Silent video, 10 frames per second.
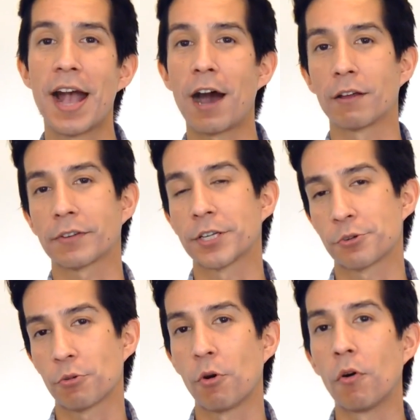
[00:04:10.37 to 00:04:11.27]
out of
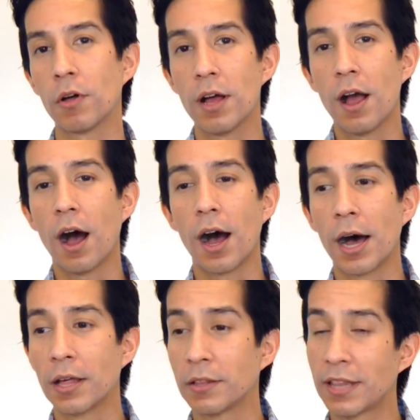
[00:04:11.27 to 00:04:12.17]
control.
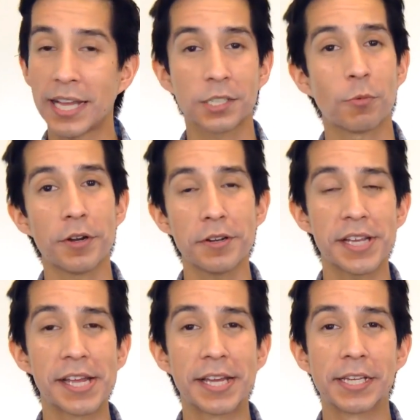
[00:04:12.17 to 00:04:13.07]
Last one
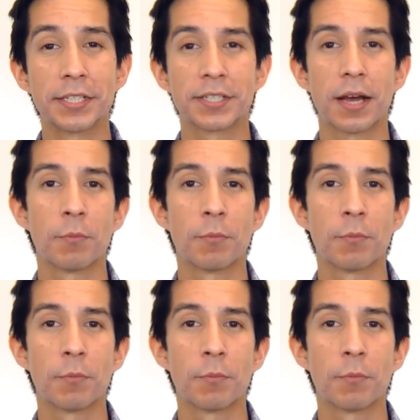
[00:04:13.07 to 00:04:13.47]
is